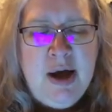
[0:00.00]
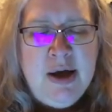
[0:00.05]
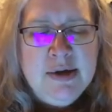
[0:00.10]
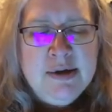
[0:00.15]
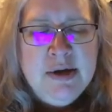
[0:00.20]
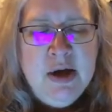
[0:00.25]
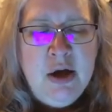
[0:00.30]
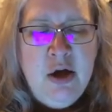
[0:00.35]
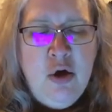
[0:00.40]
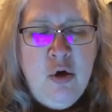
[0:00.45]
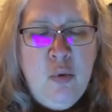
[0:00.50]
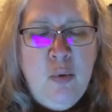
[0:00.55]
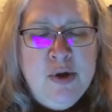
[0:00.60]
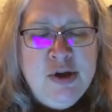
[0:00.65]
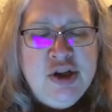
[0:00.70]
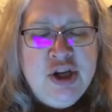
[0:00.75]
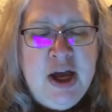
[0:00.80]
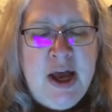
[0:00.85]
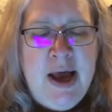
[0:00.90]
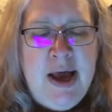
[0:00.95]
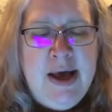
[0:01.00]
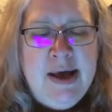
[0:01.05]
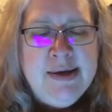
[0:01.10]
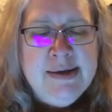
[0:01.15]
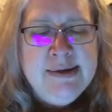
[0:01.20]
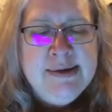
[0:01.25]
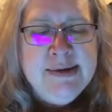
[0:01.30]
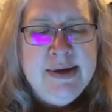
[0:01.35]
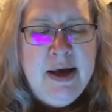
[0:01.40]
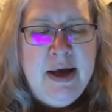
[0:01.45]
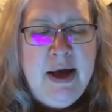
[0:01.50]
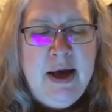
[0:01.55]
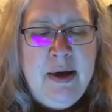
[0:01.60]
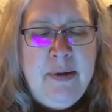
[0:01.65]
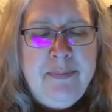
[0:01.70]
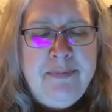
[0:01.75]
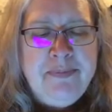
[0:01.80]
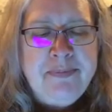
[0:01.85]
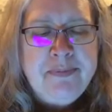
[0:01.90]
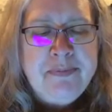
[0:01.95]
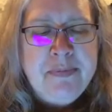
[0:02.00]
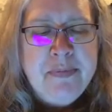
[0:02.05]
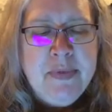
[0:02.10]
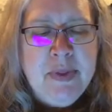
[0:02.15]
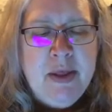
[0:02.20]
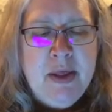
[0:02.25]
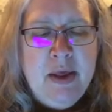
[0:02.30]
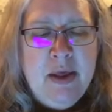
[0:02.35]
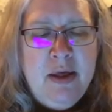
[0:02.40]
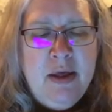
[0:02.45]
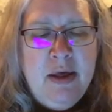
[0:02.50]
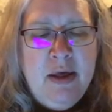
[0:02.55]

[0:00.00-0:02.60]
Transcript: um, neighbors supporting each other